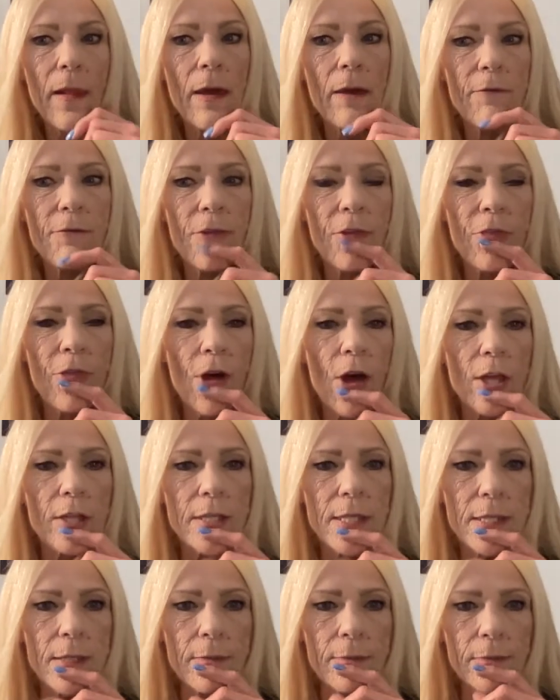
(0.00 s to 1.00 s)
of the
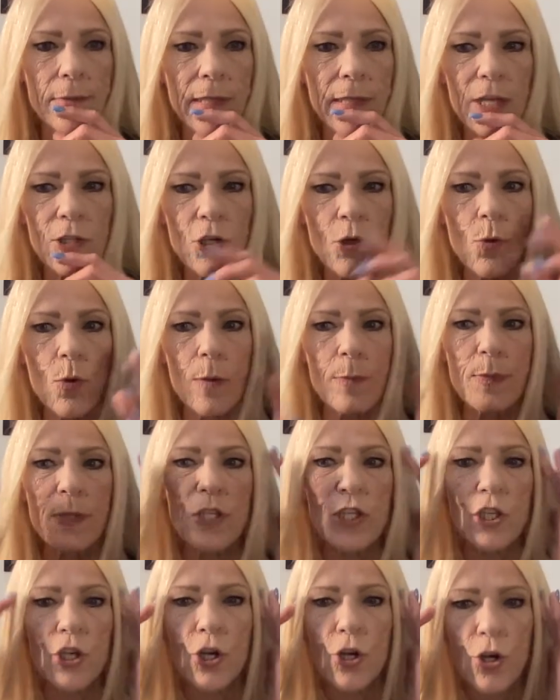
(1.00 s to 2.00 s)
thoughts? Can you
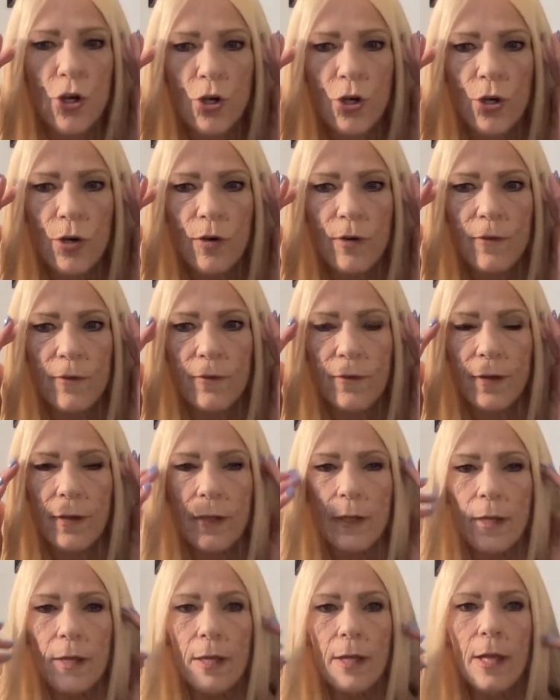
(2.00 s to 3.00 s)
observe
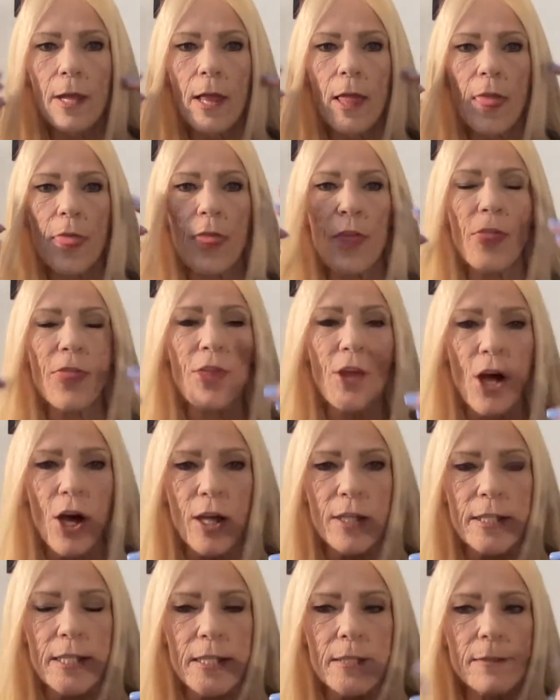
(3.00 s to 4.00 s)
the
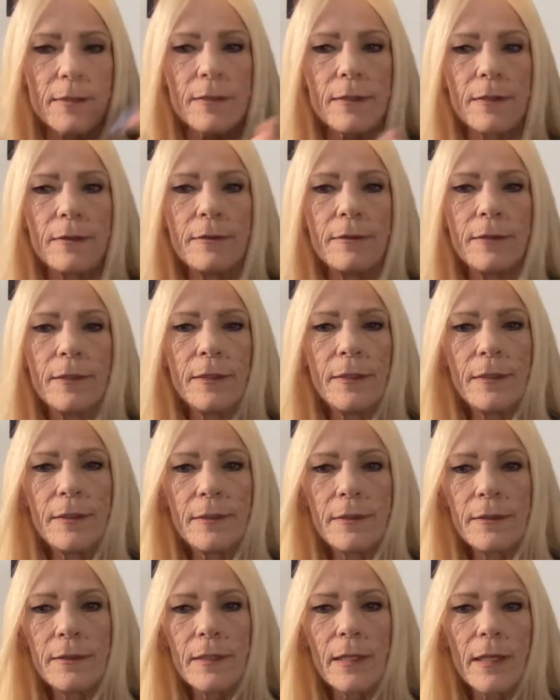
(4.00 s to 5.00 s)
thought
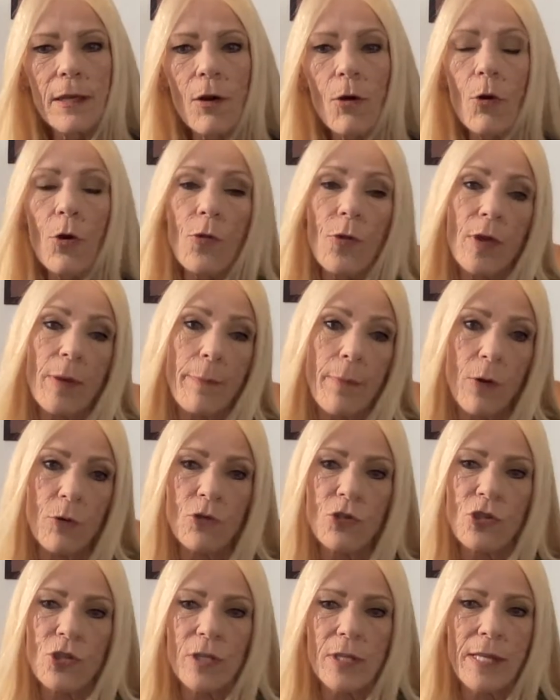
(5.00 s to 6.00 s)
or the
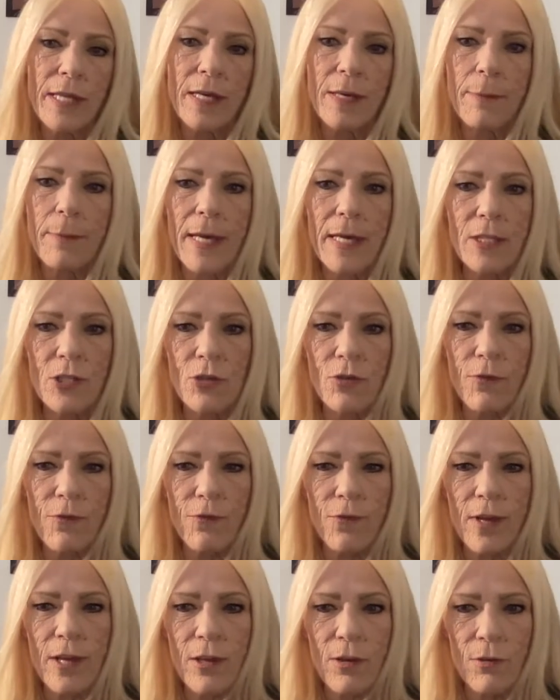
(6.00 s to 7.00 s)
emotion that it makes you
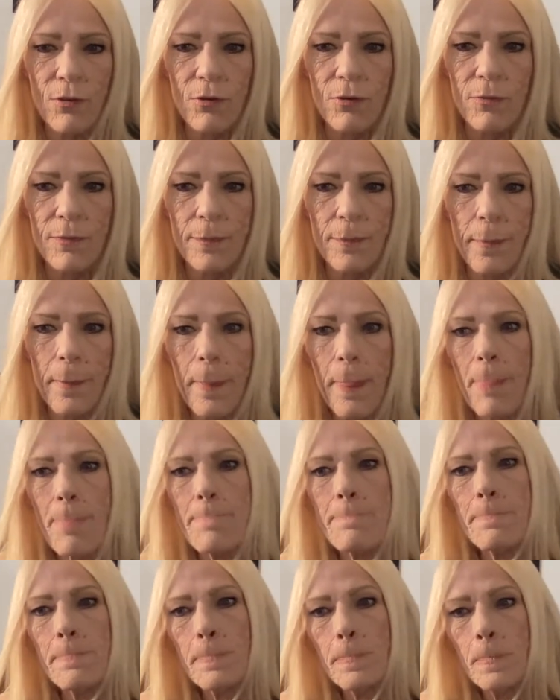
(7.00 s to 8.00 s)
feel
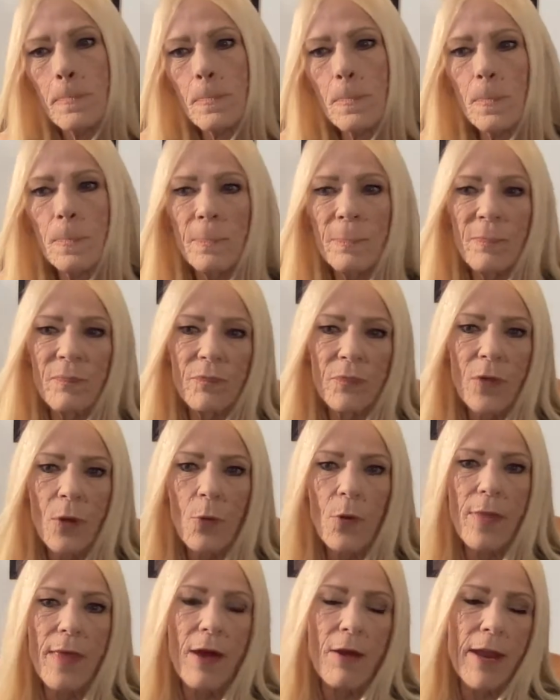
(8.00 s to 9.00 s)

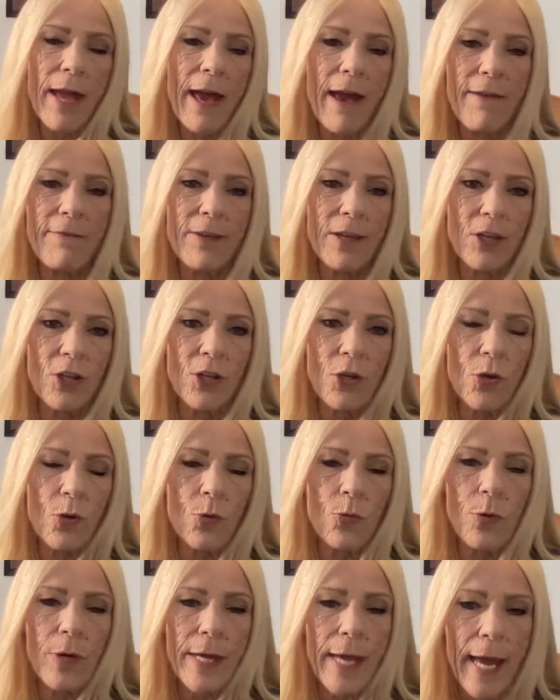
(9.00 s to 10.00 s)
without having
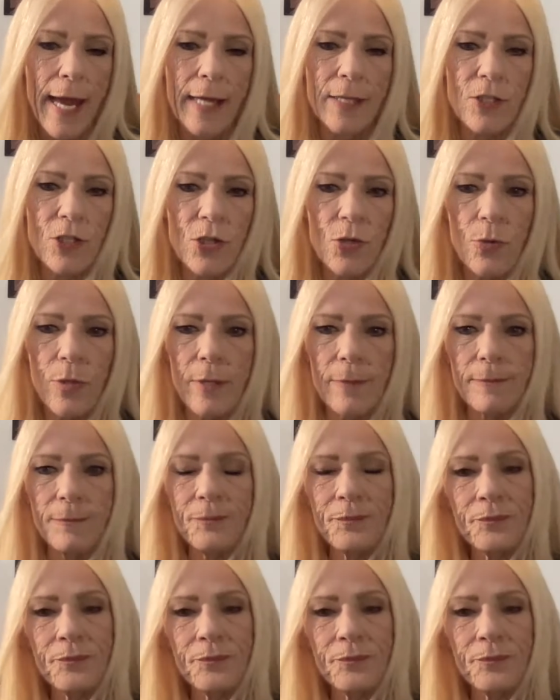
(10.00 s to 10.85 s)
you react to it?